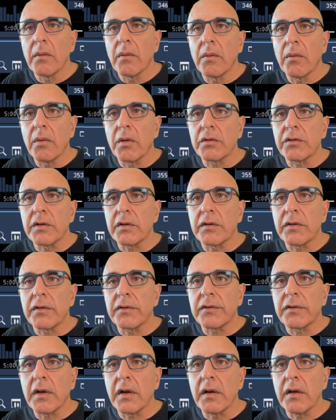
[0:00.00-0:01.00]
Watching the
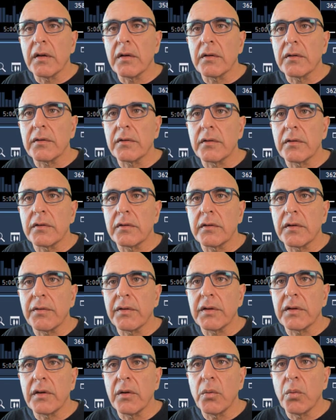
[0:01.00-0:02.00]
sellers,
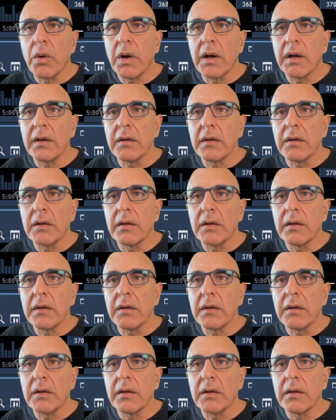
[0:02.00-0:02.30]
71.